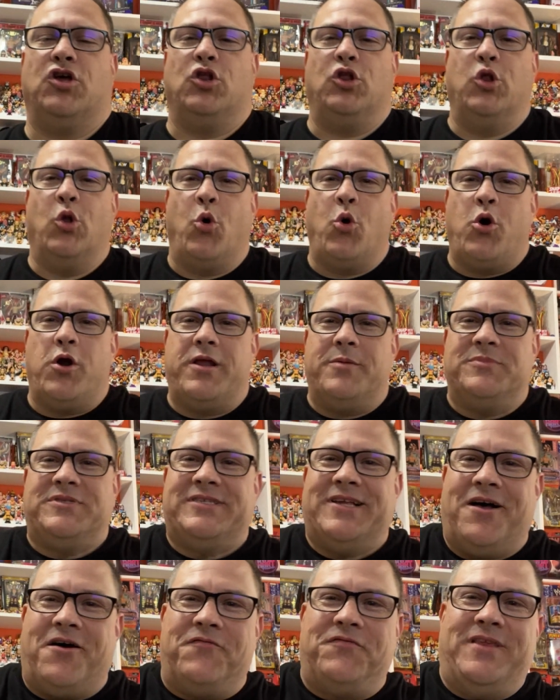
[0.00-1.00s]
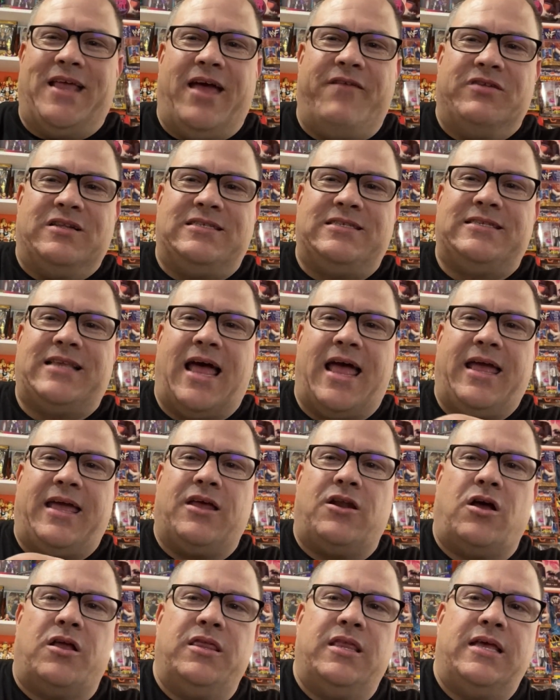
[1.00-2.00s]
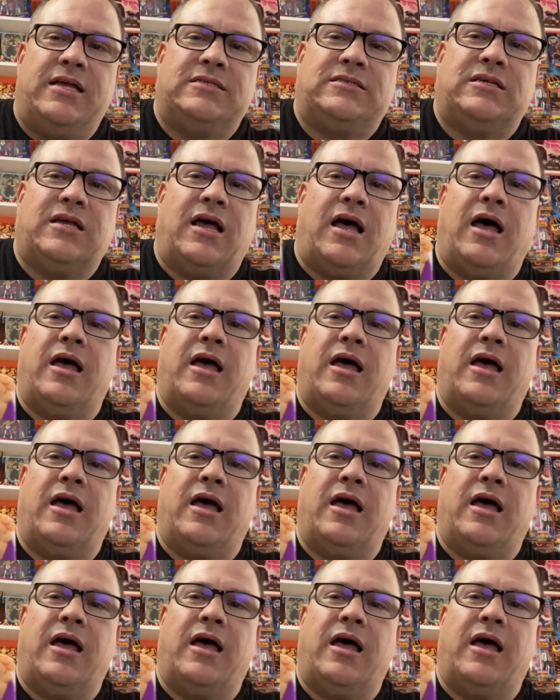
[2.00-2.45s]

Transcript: Lord himself, David Stankin, on this.